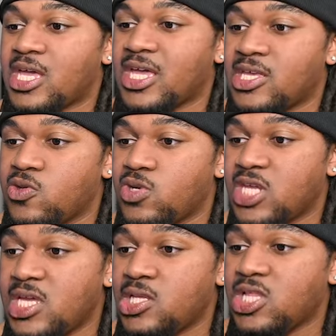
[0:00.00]
can
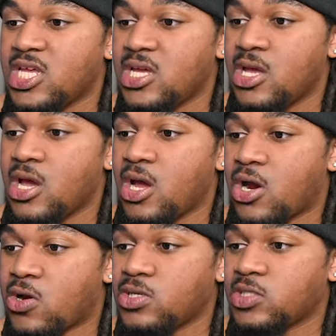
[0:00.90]
uniquely
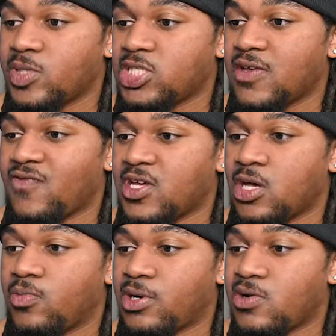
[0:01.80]
hurt specific
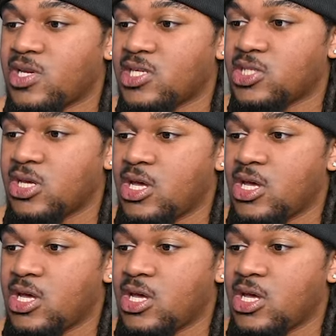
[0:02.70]
opponents